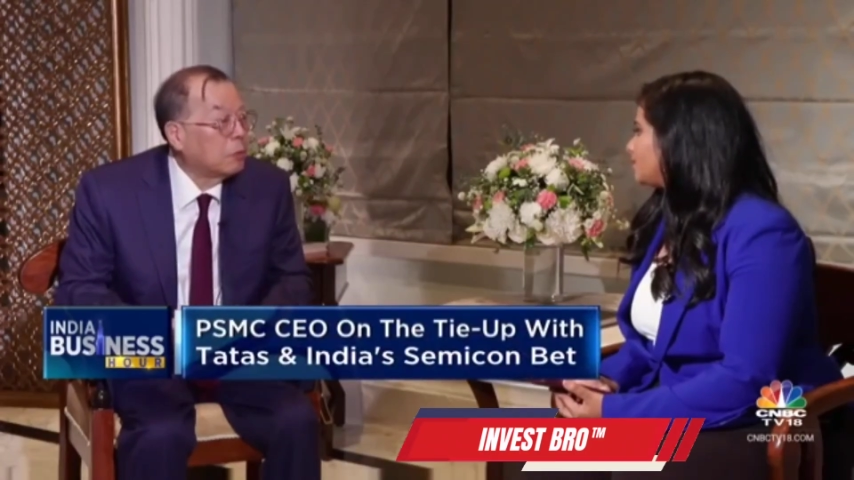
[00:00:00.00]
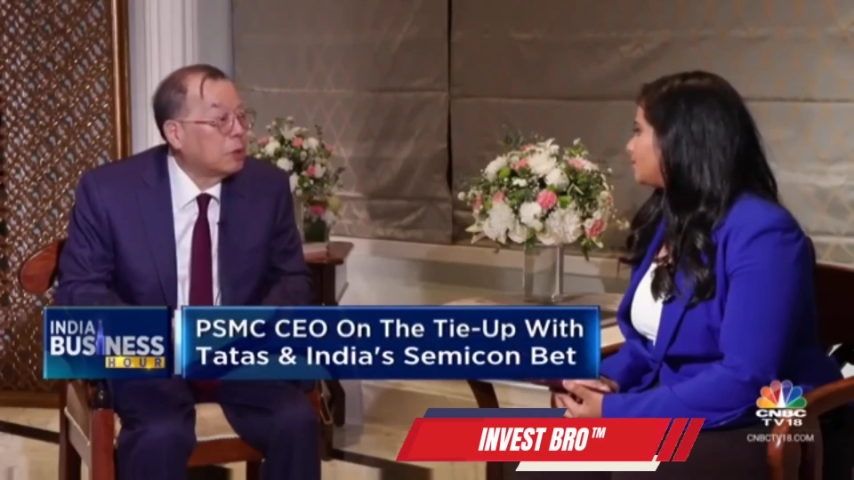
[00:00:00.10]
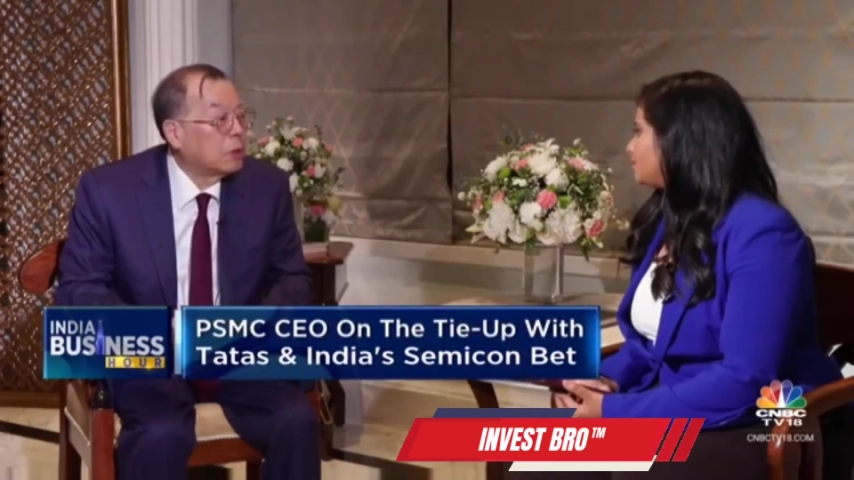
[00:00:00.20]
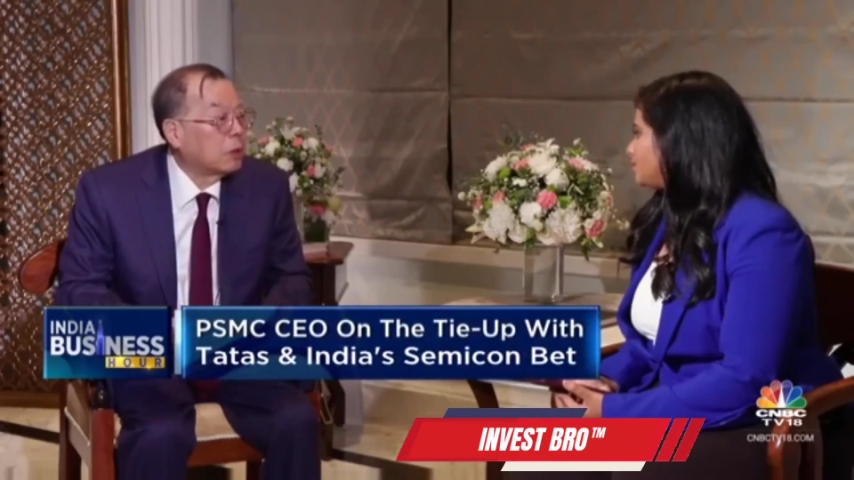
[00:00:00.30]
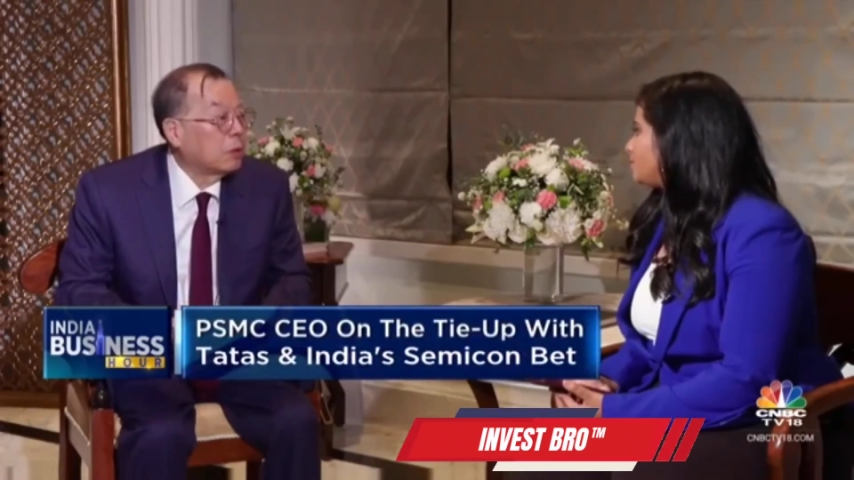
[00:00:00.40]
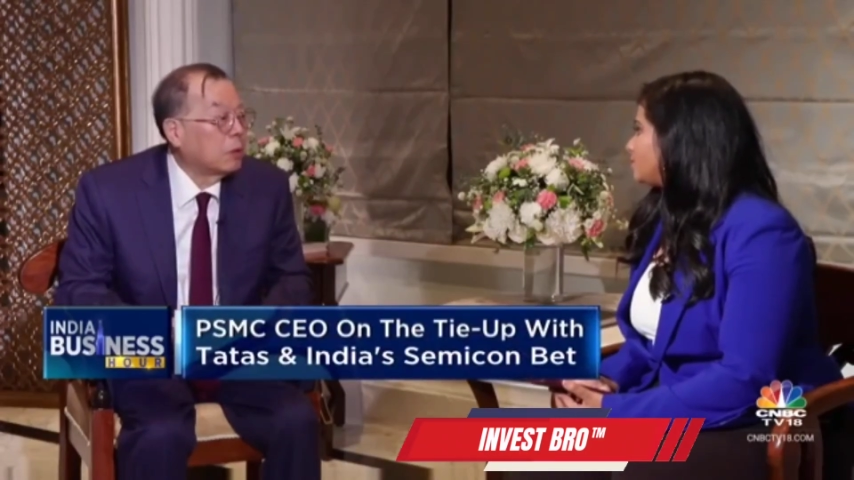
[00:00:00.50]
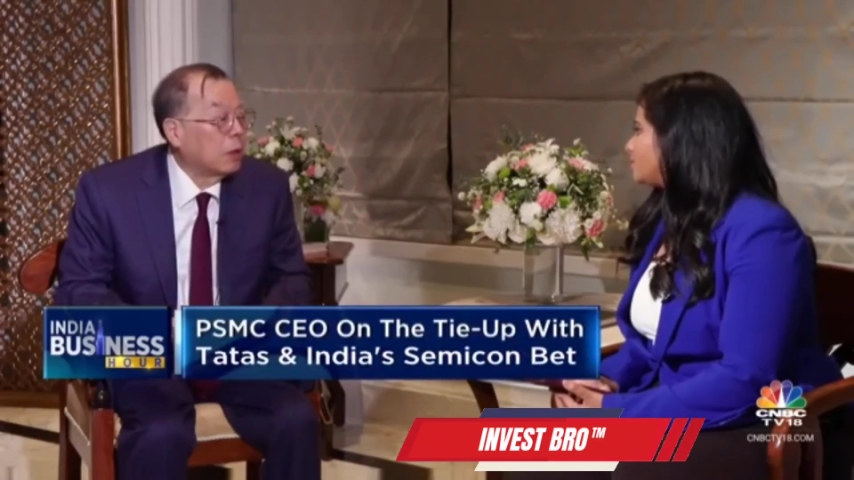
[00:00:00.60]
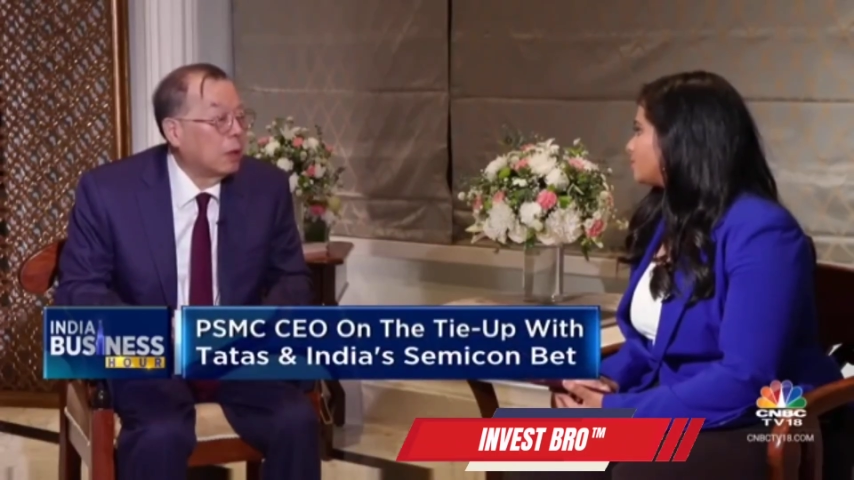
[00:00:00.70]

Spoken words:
the window,